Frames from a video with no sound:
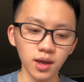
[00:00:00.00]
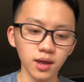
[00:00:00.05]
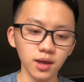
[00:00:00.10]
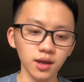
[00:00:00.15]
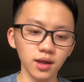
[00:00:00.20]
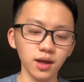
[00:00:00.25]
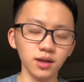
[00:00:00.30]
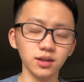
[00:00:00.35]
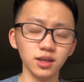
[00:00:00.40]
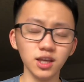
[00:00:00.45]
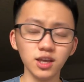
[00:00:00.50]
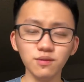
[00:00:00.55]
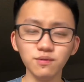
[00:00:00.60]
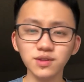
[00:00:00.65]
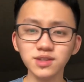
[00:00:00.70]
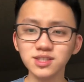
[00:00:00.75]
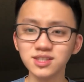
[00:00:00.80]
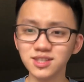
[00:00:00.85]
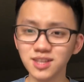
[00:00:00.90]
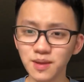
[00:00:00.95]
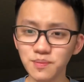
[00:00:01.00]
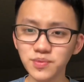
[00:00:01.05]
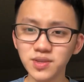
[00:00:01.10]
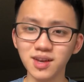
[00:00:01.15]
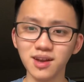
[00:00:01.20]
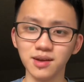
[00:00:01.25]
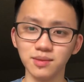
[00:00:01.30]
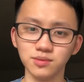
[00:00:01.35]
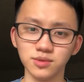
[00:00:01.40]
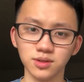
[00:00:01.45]
And even
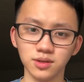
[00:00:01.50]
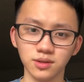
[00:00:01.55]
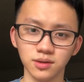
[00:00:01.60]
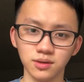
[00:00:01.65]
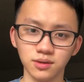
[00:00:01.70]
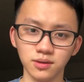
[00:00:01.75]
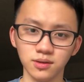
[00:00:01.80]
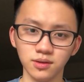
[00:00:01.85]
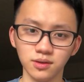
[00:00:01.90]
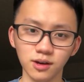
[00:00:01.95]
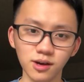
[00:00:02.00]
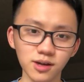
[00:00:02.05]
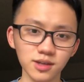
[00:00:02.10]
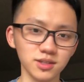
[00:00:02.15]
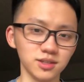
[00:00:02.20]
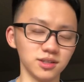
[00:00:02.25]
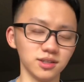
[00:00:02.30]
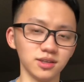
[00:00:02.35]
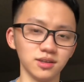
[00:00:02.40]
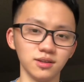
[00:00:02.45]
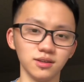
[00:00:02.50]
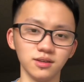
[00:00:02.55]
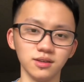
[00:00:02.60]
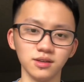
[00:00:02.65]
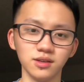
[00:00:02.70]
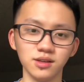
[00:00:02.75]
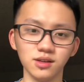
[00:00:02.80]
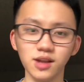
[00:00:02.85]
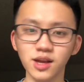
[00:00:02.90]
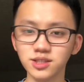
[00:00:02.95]
sometimes, guys,
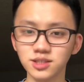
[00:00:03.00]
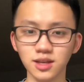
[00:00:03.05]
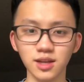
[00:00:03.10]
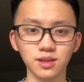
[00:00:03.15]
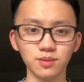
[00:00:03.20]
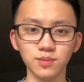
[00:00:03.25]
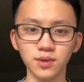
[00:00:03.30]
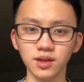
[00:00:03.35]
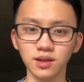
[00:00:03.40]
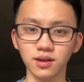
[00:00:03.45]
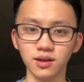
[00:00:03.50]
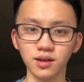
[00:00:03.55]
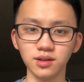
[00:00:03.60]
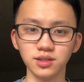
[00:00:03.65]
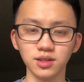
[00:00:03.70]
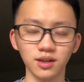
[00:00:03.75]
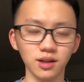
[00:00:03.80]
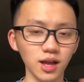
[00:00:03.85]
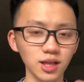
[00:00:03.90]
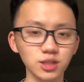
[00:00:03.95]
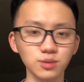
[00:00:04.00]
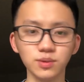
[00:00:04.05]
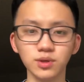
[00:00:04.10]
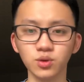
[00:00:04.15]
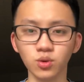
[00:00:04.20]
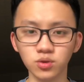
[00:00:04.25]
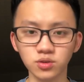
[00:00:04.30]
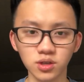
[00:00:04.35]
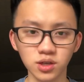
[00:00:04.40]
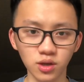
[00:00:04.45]
let's admit it, guys, let's be
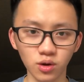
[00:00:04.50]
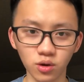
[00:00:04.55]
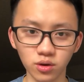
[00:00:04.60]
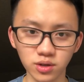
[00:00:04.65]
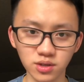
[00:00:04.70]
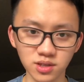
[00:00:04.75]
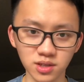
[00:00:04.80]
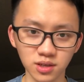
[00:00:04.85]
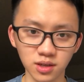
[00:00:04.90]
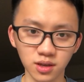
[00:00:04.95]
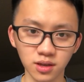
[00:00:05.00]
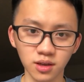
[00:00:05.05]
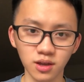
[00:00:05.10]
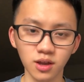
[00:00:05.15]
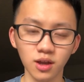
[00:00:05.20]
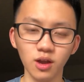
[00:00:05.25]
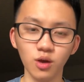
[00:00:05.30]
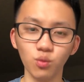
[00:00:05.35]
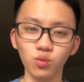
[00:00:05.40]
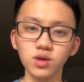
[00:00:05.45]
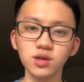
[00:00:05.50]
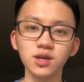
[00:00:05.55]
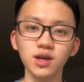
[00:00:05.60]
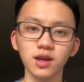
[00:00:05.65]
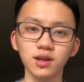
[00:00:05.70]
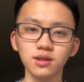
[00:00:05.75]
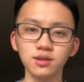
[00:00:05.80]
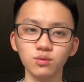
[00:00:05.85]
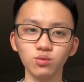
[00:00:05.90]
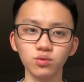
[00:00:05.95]
totally honest, we
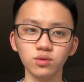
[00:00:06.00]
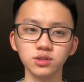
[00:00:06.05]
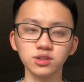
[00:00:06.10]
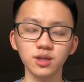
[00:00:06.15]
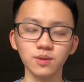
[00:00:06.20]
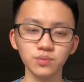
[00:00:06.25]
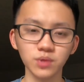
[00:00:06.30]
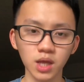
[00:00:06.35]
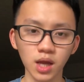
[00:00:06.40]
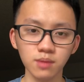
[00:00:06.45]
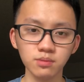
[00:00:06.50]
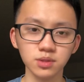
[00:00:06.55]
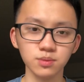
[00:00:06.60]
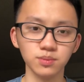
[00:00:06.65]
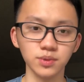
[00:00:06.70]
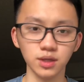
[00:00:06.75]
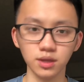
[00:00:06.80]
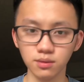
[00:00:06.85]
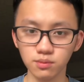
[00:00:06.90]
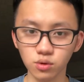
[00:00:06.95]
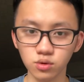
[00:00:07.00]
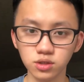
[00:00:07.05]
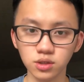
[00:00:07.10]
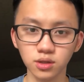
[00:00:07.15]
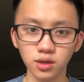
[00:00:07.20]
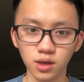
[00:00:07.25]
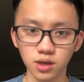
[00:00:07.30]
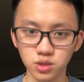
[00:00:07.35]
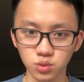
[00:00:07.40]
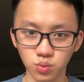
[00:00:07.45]
can sometimes be
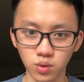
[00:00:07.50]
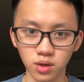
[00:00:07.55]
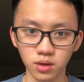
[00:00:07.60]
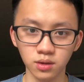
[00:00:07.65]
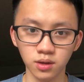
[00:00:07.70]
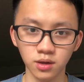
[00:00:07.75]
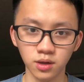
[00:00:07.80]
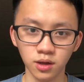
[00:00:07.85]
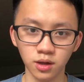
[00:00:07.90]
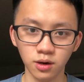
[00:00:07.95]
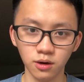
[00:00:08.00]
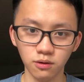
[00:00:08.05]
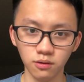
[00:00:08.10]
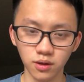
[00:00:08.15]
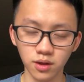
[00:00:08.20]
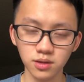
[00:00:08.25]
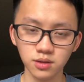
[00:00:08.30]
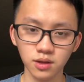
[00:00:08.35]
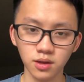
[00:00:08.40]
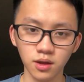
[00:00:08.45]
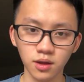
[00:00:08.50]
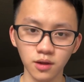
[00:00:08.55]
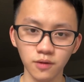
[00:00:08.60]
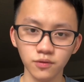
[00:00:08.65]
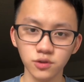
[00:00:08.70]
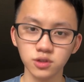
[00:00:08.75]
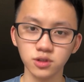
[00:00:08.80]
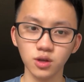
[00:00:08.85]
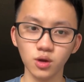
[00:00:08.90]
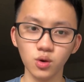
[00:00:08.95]
emotional as well, right?
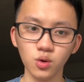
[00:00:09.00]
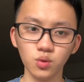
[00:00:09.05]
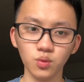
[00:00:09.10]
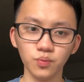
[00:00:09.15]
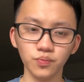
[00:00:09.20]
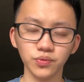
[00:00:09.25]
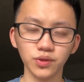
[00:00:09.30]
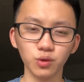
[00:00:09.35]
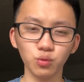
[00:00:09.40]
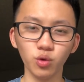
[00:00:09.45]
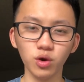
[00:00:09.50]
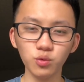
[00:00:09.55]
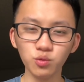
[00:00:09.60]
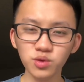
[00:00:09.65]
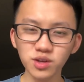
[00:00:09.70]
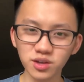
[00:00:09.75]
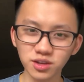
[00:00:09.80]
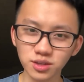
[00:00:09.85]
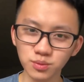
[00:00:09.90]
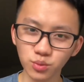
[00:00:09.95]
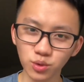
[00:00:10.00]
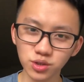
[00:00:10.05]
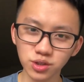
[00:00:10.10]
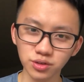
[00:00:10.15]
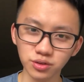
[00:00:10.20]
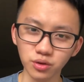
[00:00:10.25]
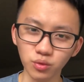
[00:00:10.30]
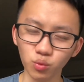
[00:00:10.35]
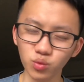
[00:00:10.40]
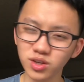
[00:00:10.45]
So when we are
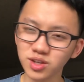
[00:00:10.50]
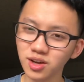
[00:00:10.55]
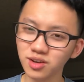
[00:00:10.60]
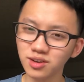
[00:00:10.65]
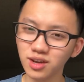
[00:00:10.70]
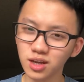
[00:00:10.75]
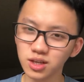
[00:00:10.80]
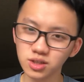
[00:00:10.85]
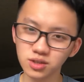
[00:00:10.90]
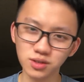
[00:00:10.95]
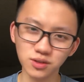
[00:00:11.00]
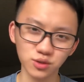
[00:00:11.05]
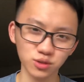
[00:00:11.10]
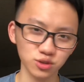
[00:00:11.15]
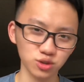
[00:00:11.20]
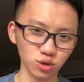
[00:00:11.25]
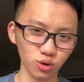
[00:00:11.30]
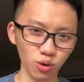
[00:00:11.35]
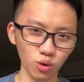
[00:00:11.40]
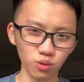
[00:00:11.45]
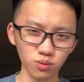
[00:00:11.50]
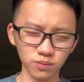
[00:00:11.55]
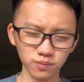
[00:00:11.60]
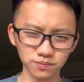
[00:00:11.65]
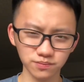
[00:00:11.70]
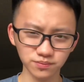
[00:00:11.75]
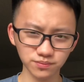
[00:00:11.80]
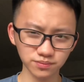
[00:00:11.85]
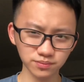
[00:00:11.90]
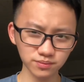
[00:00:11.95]
emotional, we can't actually control
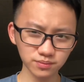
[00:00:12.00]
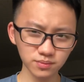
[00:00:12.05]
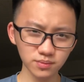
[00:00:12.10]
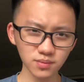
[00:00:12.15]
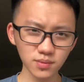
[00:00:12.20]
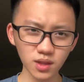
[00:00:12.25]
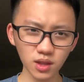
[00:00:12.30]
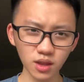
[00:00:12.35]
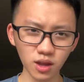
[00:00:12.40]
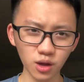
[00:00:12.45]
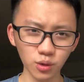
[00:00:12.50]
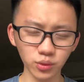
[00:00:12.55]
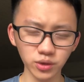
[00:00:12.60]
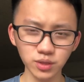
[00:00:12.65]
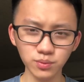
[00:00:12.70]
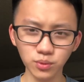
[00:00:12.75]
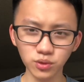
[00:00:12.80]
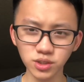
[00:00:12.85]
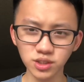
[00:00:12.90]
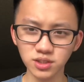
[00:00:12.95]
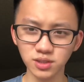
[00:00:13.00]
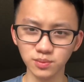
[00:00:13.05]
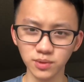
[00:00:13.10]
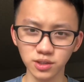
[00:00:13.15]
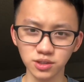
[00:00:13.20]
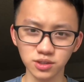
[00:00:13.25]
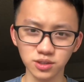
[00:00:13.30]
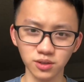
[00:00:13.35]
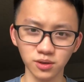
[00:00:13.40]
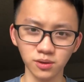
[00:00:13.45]
our emotions much.